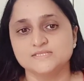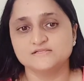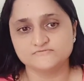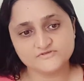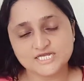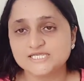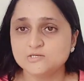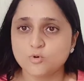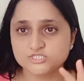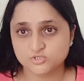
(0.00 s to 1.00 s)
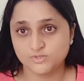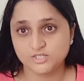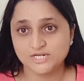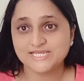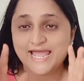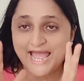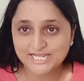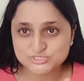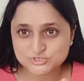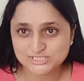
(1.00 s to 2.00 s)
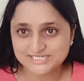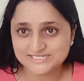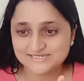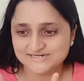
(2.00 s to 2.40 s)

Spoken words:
we again watched a video like actually